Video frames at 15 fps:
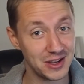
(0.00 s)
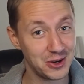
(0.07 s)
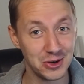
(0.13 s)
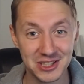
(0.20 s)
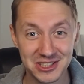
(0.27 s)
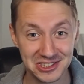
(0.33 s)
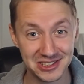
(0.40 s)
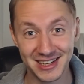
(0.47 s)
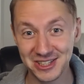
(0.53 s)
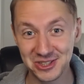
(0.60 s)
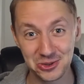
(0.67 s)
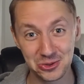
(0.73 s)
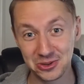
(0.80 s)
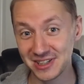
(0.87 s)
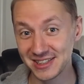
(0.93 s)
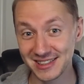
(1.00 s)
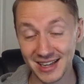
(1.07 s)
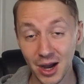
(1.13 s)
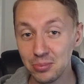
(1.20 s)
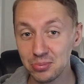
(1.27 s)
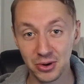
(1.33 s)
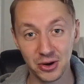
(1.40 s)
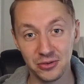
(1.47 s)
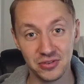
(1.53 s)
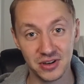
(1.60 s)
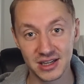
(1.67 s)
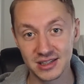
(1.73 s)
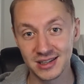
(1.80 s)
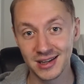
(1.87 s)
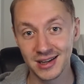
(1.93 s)
Christian history is not
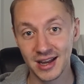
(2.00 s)
perfect,